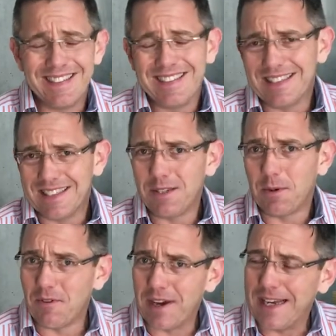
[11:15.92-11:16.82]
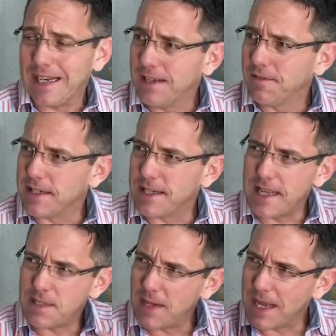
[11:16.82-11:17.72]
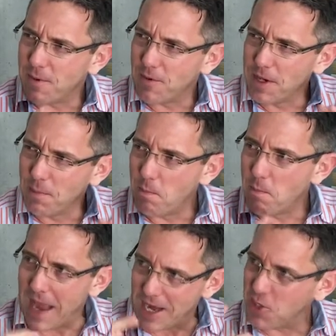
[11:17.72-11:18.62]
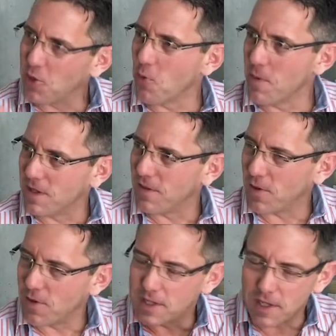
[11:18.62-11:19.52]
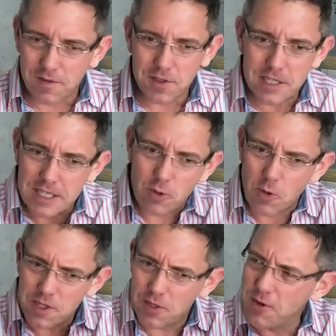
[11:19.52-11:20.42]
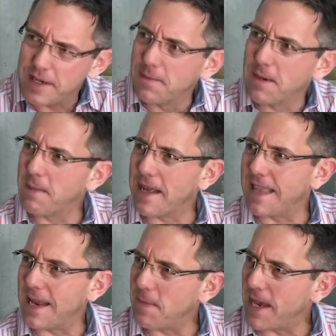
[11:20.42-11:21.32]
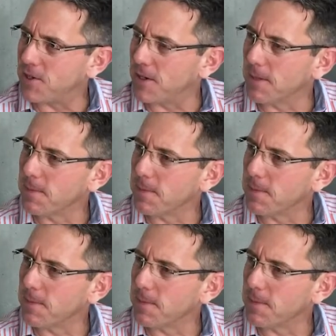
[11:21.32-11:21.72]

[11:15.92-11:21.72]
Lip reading: you know, do we really live it? And that's become a real passion almost for yourself. So talk us through a little bit about that passion.